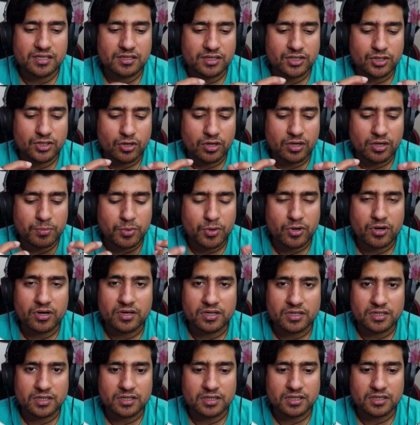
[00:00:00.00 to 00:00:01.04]
your
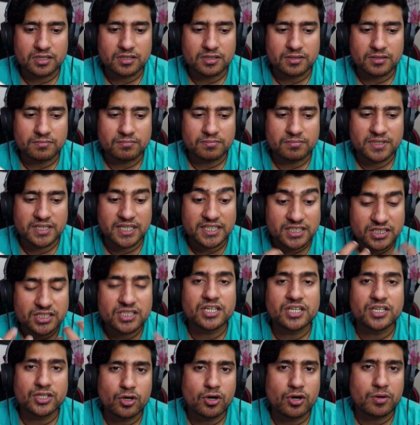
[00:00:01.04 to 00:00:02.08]
product
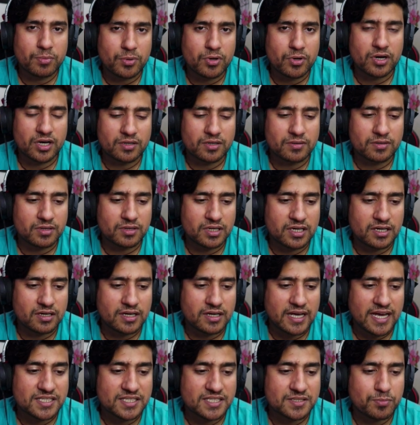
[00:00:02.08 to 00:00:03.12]
tested your product
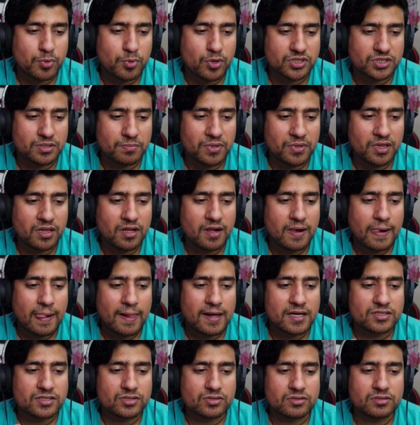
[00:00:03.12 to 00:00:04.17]
as possible.
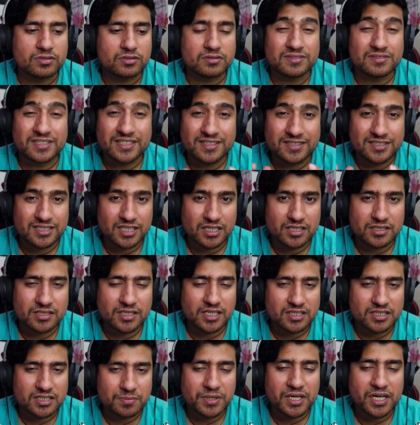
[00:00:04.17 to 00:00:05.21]
So sir,
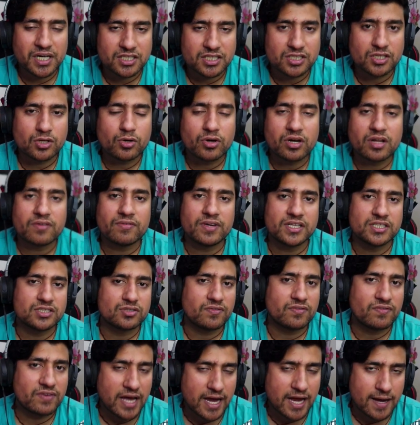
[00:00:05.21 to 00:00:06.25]
trust me, it's not a waste
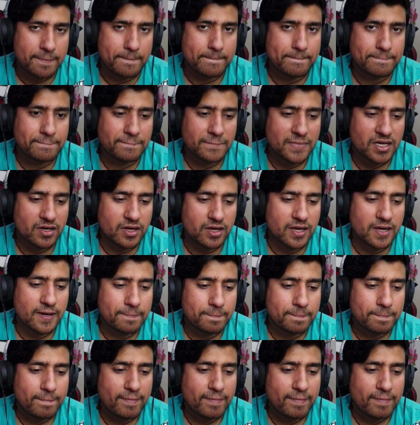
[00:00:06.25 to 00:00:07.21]
of time. Okay,